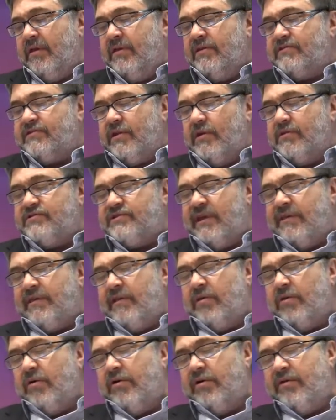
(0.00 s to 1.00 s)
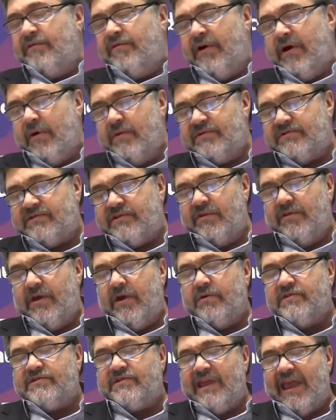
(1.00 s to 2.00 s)
So said the Lord of hosts, in
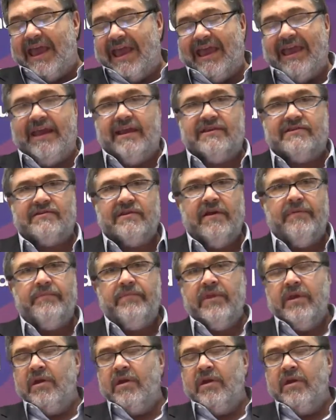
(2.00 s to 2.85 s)
those days